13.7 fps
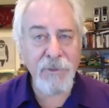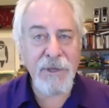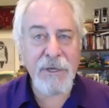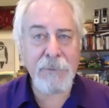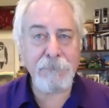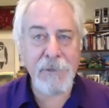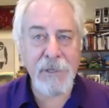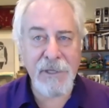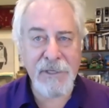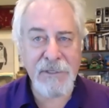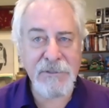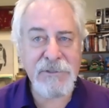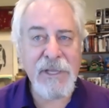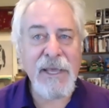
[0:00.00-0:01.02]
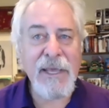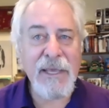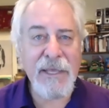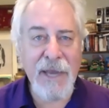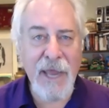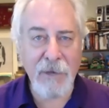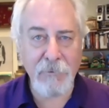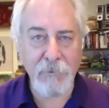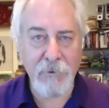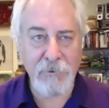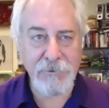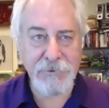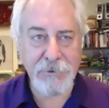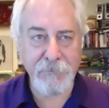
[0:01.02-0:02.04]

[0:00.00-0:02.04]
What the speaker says: that it plays in agriculture.